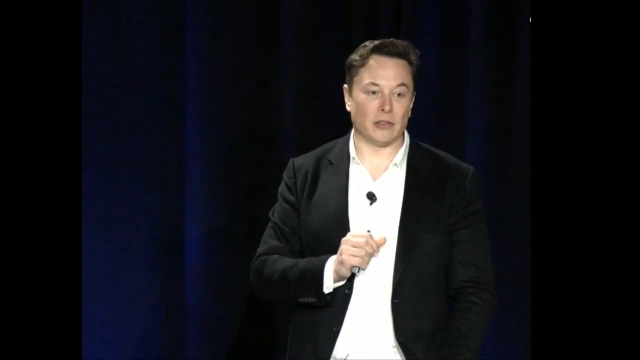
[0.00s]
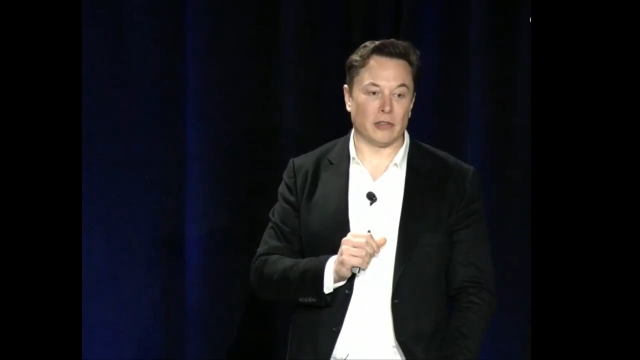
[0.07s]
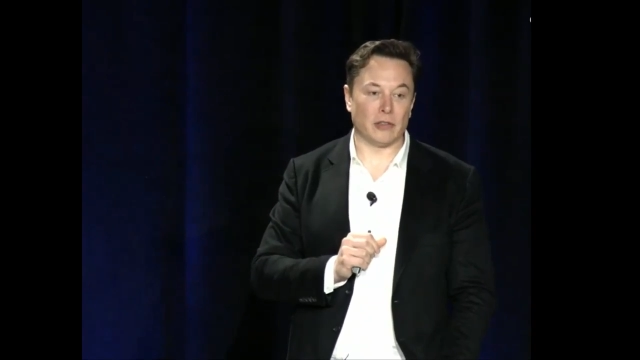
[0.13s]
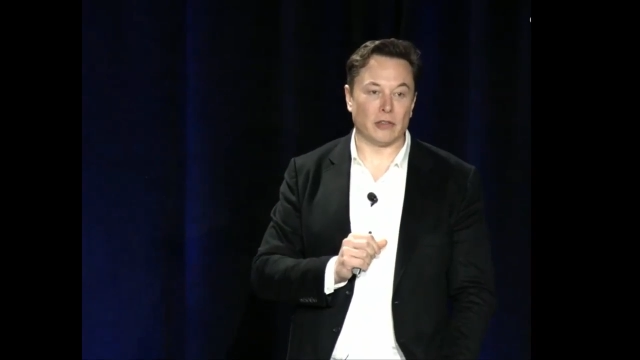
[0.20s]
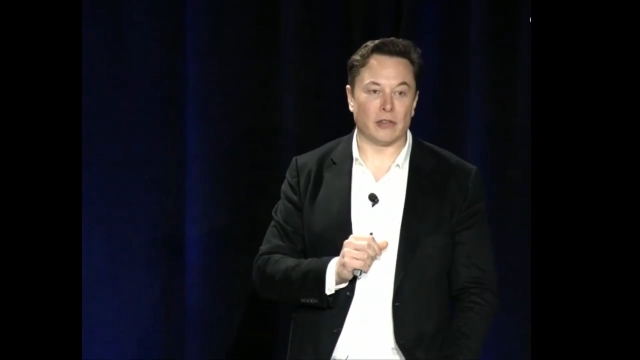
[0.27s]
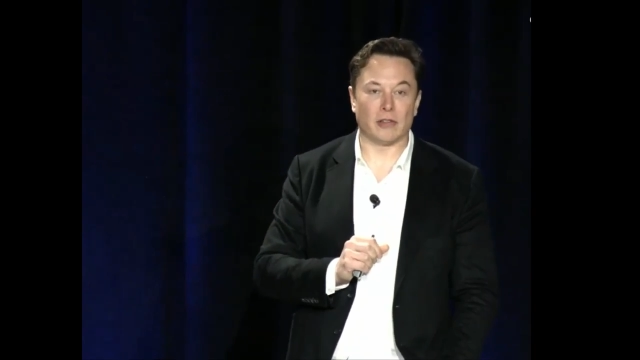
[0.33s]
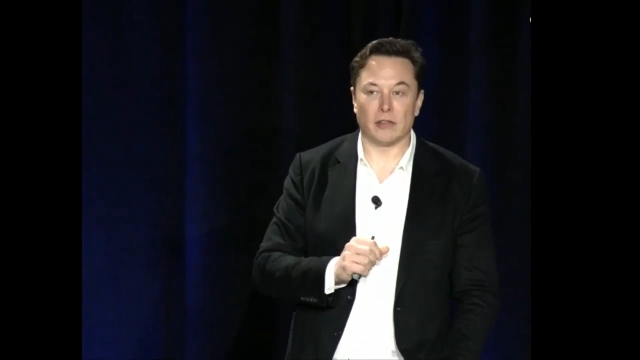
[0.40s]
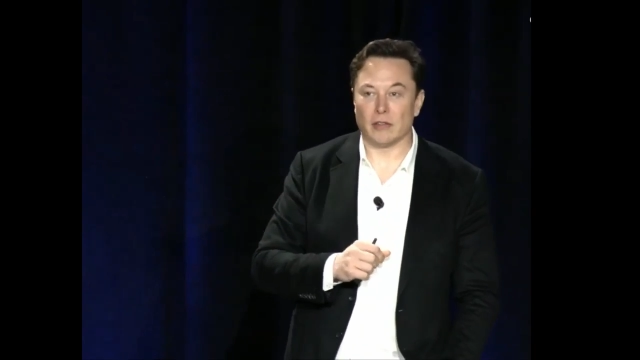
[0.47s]

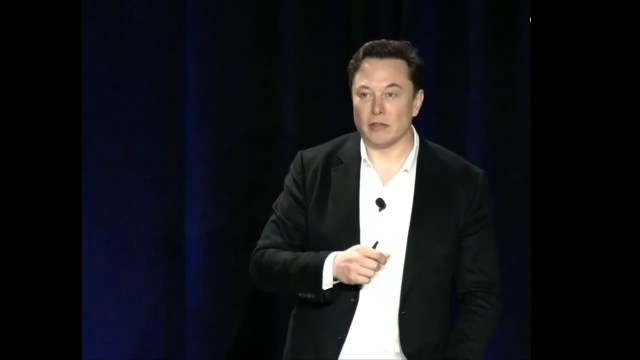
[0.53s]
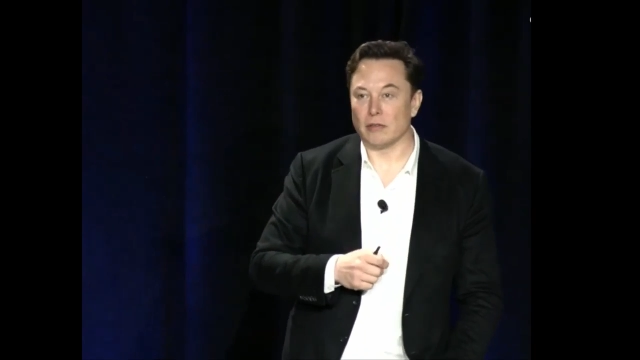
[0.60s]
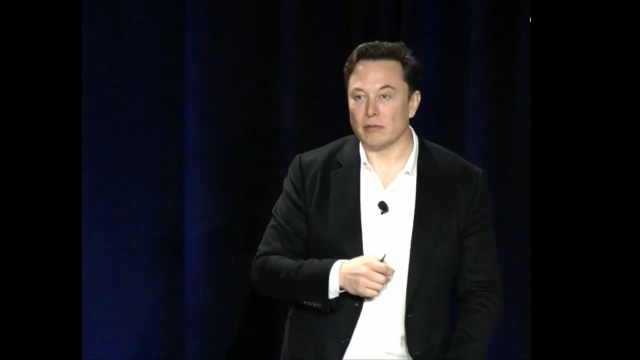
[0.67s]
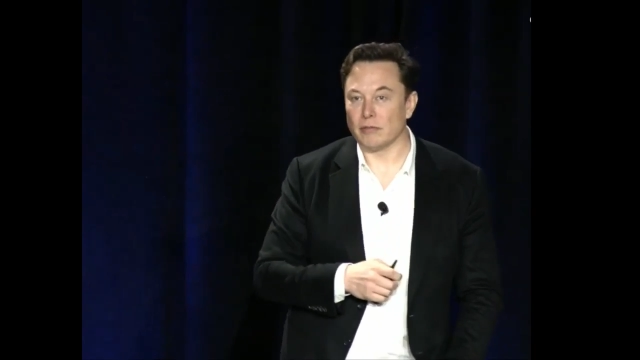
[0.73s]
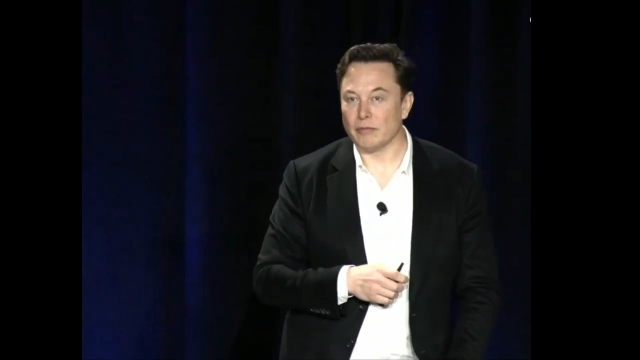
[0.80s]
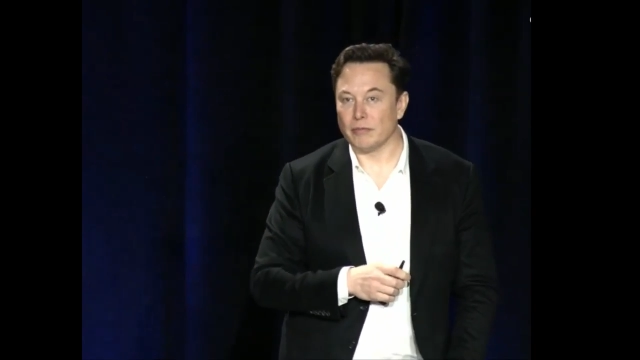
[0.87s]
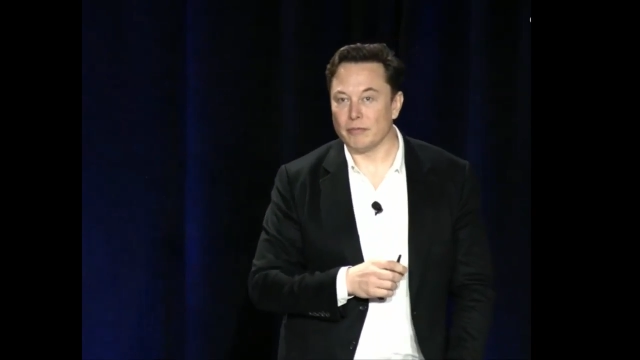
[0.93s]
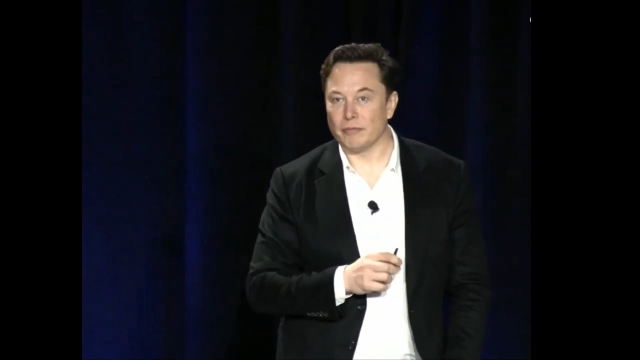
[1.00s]

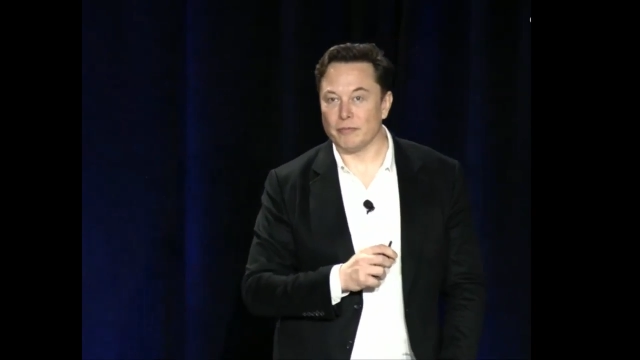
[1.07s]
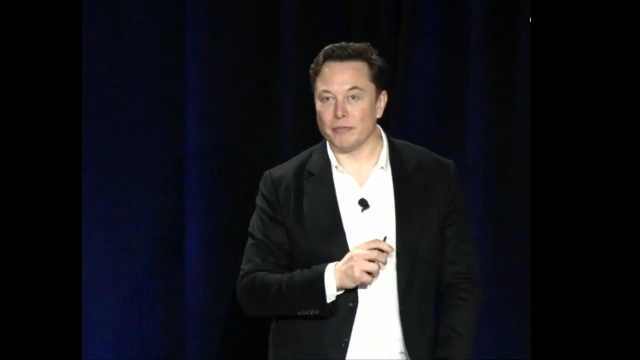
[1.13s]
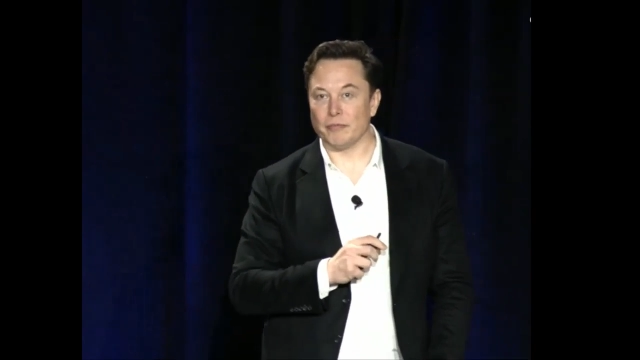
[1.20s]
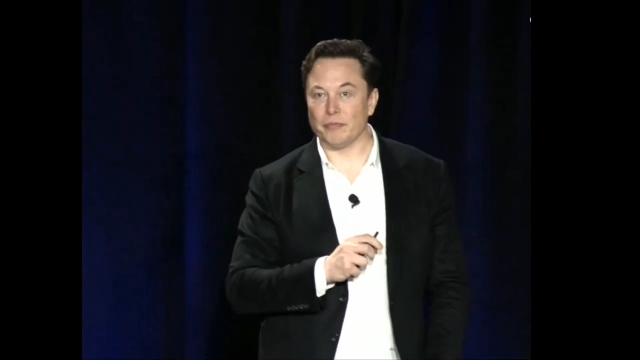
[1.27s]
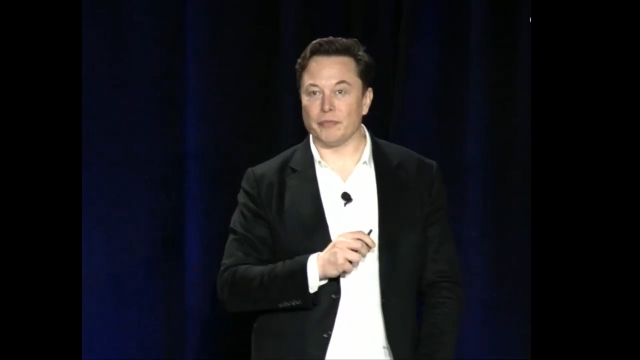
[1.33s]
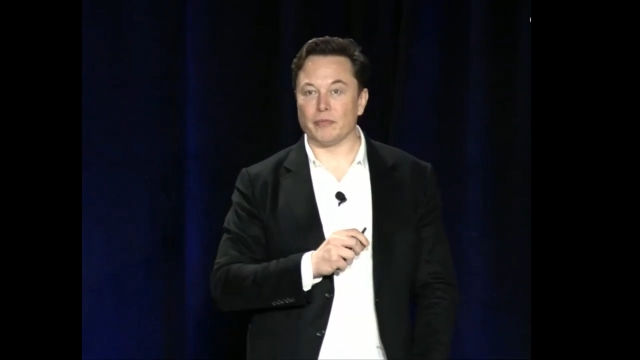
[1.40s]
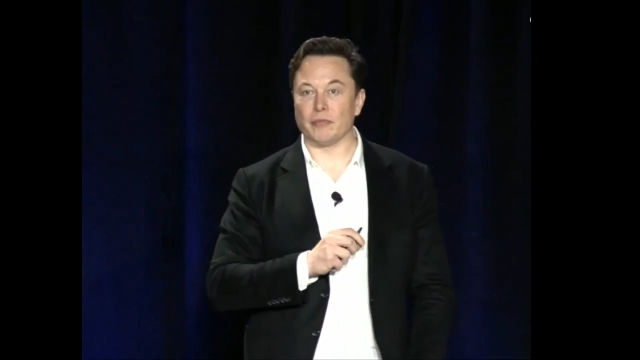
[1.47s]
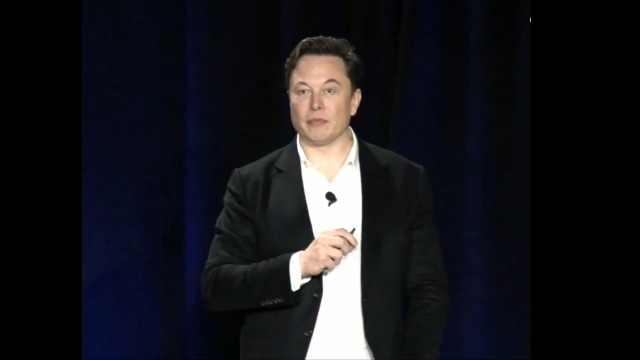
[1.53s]

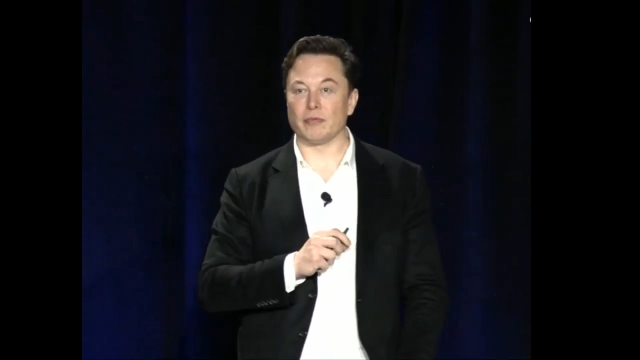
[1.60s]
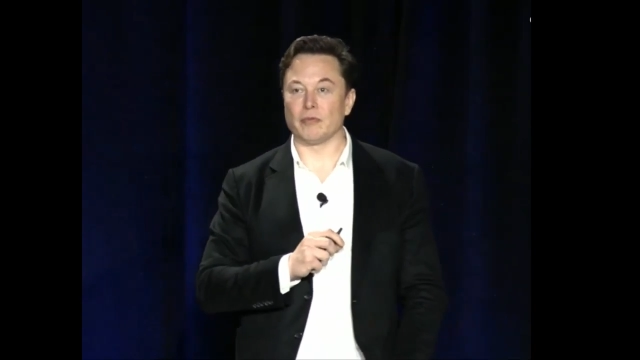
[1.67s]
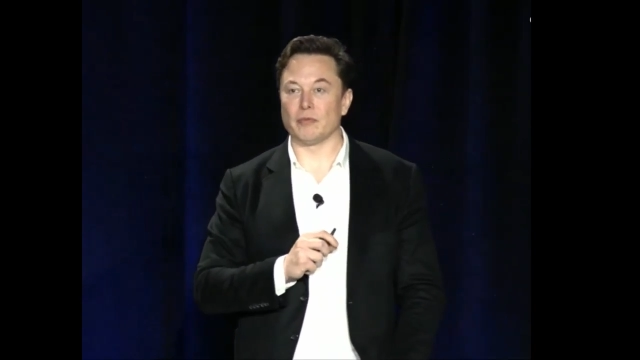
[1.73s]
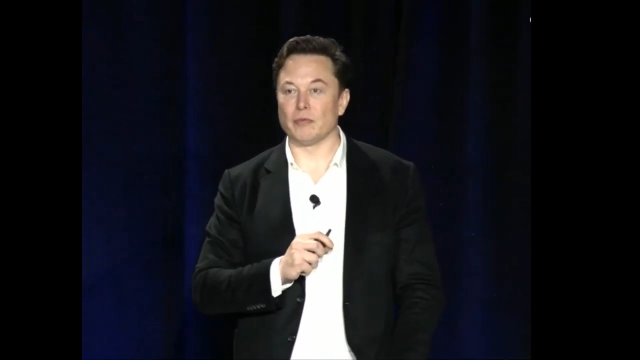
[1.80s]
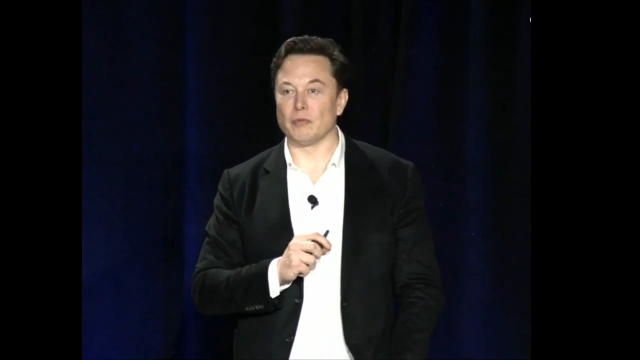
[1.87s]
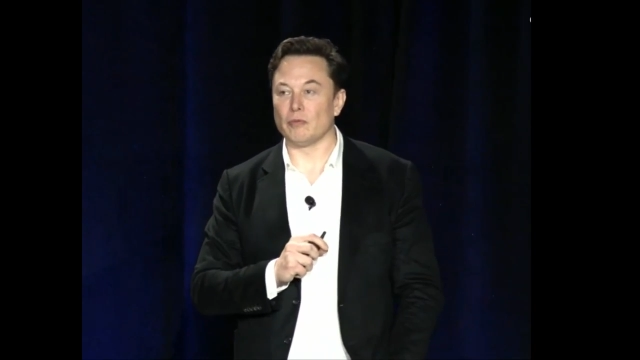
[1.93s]
[no speech]